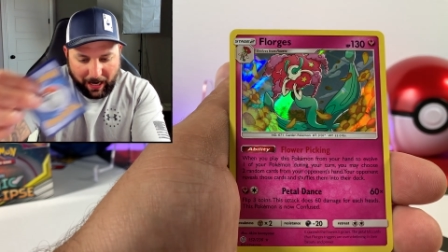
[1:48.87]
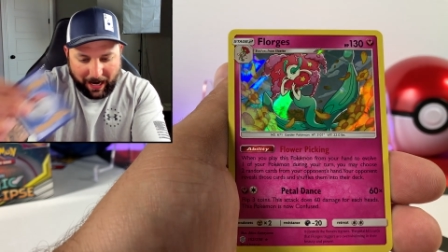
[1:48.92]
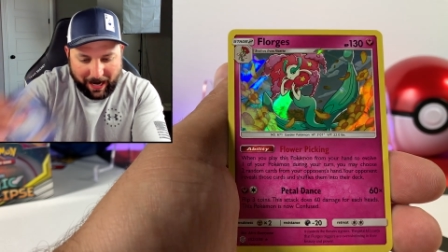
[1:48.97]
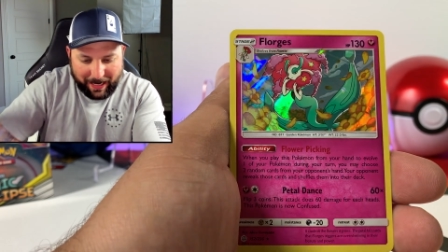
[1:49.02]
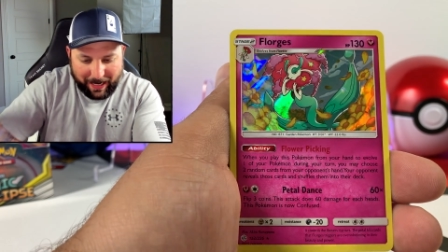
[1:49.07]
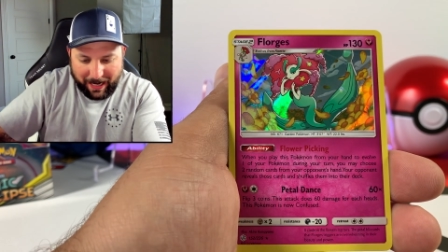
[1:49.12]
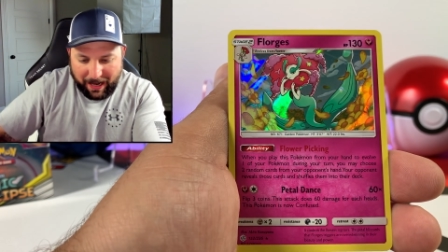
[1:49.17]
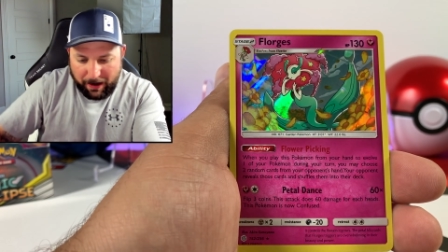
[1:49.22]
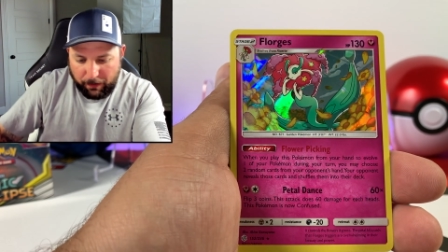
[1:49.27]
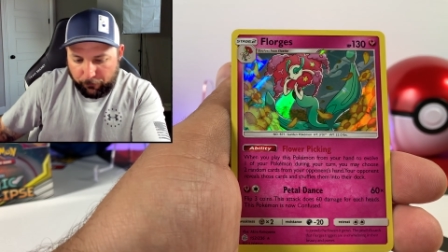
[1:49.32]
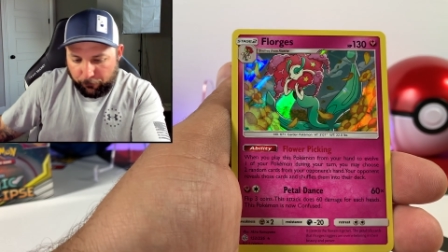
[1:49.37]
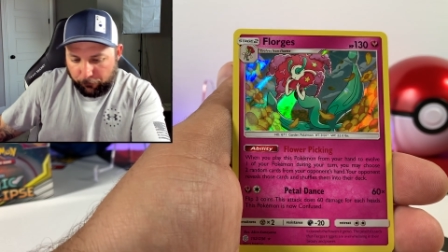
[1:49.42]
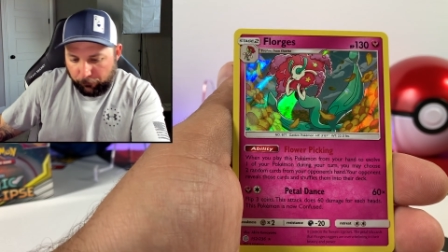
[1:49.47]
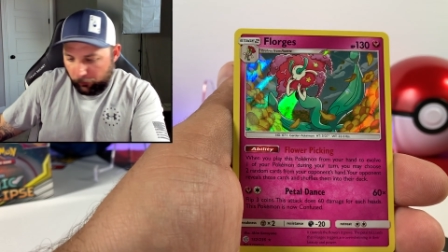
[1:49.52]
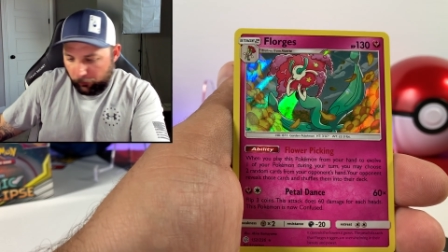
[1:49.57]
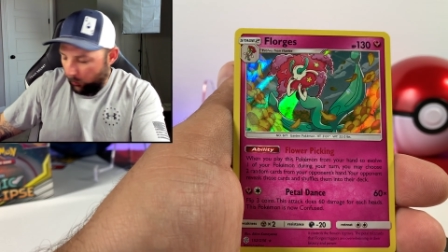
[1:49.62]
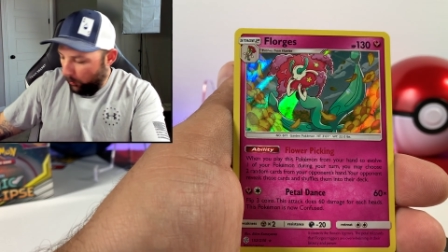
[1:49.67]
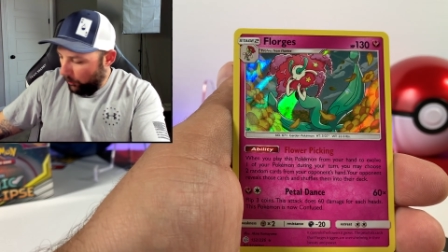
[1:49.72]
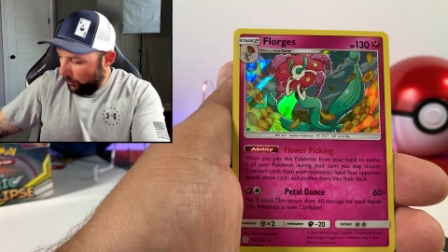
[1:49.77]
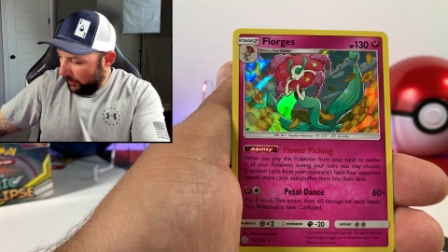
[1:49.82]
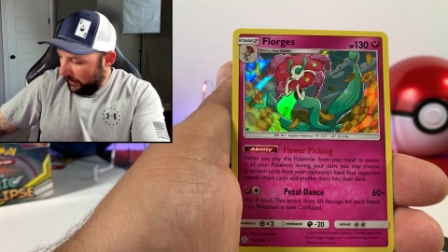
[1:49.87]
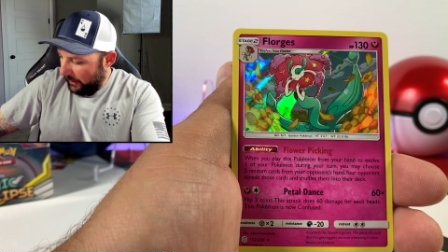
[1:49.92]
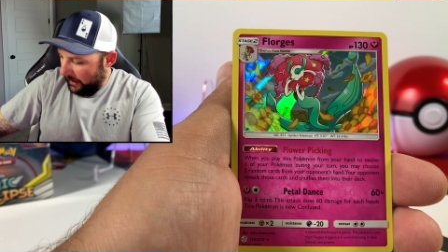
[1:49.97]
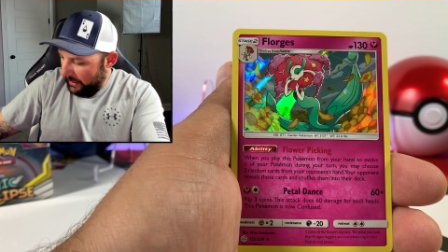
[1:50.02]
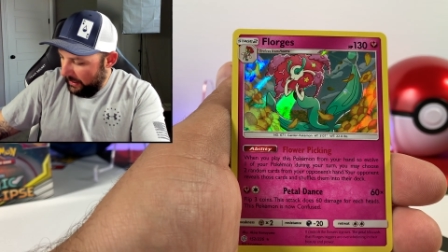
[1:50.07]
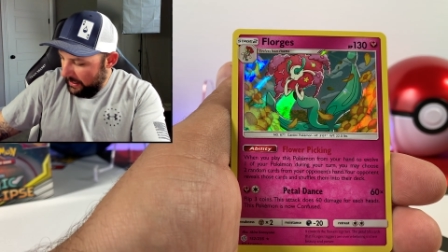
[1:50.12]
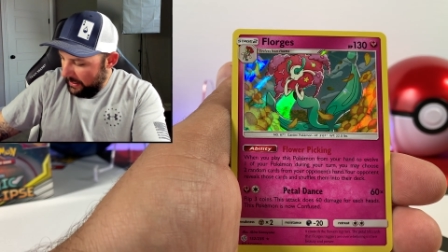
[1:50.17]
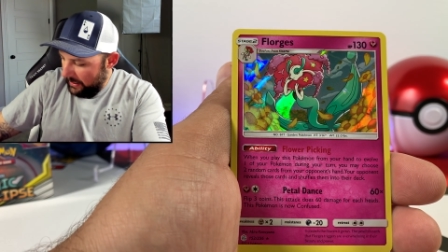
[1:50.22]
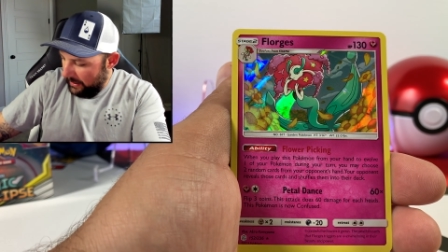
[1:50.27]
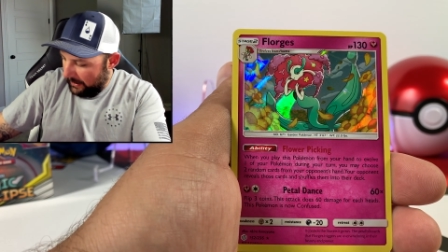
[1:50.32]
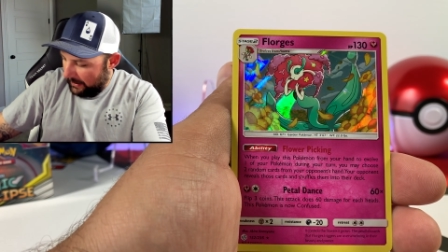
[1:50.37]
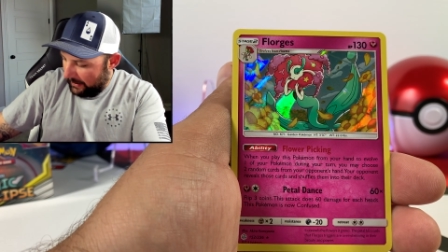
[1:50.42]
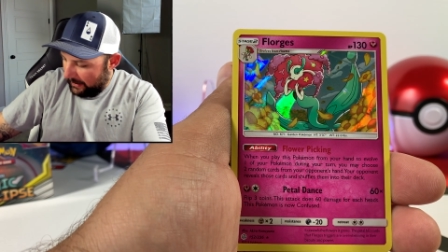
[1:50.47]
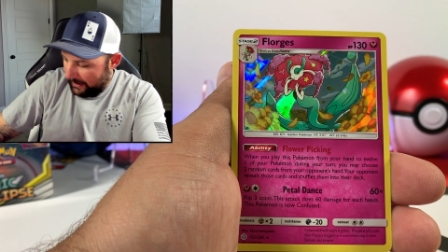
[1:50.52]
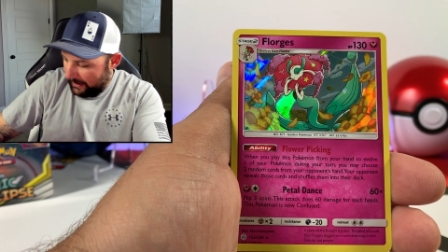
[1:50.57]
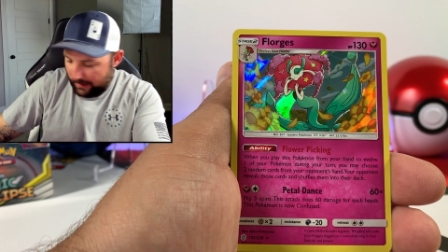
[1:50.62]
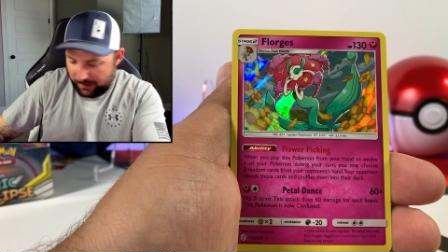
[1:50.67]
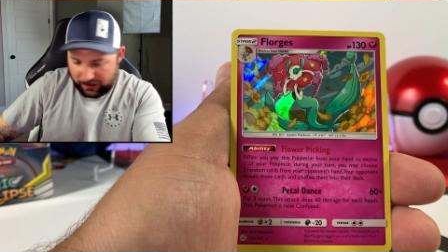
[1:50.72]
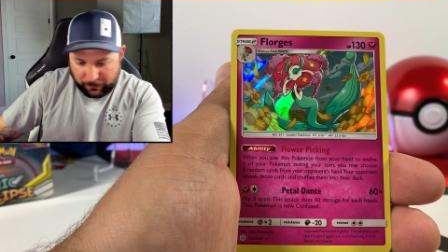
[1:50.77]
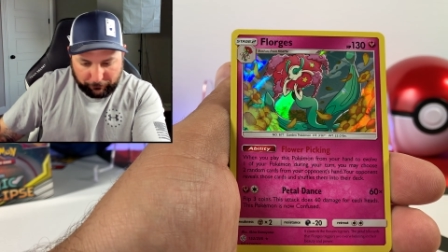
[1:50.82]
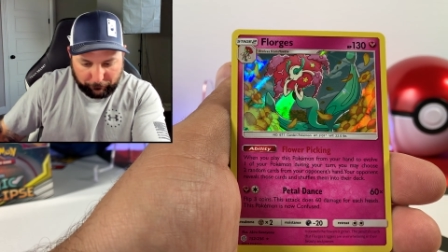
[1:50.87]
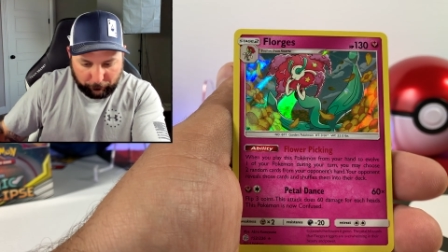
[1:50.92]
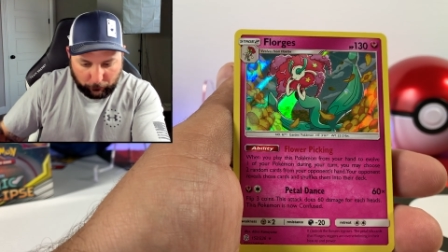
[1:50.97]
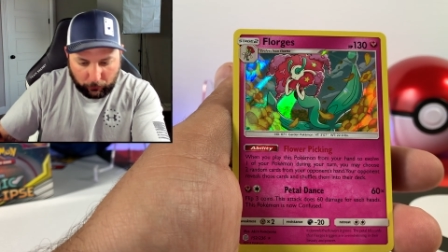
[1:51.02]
And a Florges.